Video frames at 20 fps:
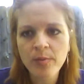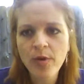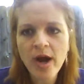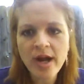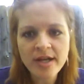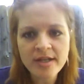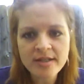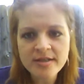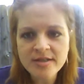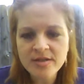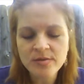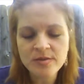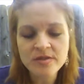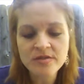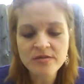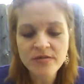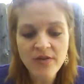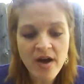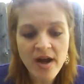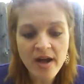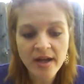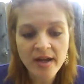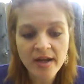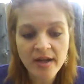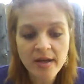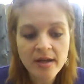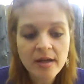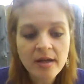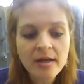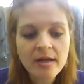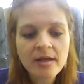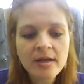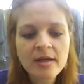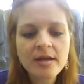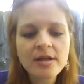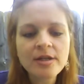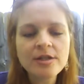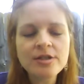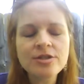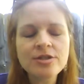pregnancy was fine.
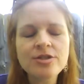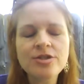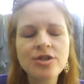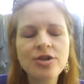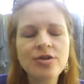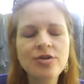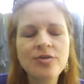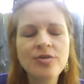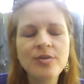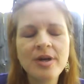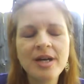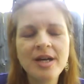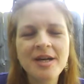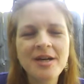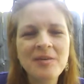So